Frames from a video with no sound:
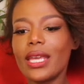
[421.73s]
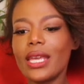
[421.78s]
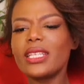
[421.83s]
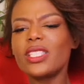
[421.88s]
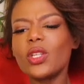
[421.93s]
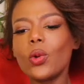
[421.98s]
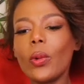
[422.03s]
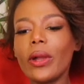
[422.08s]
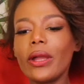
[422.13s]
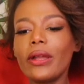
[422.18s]

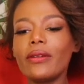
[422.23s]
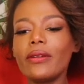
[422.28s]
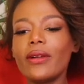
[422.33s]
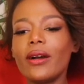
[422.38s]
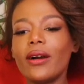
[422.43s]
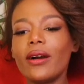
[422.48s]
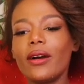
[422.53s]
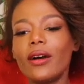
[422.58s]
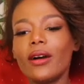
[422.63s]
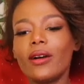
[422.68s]
is a way
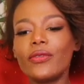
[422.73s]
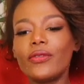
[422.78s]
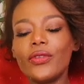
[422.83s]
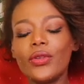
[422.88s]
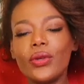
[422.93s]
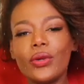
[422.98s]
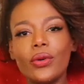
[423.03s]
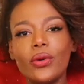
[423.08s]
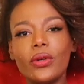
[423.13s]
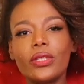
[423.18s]

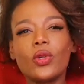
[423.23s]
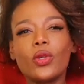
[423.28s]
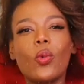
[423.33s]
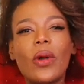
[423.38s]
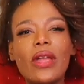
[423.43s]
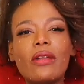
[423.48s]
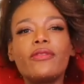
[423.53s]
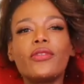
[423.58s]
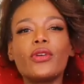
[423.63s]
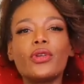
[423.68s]

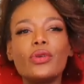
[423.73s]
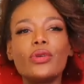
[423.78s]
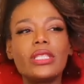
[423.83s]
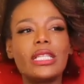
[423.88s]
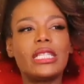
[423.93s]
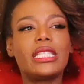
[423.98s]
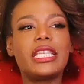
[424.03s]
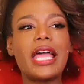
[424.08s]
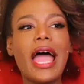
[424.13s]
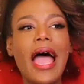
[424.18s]
for you
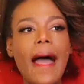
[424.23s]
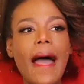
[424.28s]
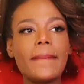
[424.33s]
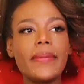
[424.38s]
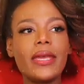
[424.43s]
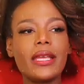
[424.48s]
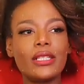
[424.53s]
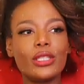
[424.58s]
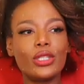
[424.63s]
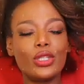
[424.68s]
to
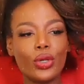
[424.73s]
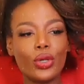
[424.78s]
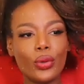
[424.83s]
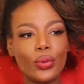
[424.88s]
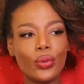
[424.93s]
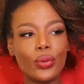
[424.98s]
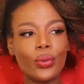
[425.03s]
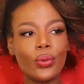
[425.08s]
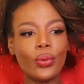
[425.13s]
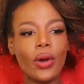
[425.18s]
tap
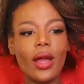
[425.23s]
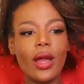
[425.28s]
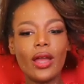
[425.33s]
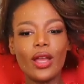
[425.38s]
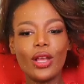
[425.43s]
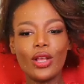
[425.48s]
into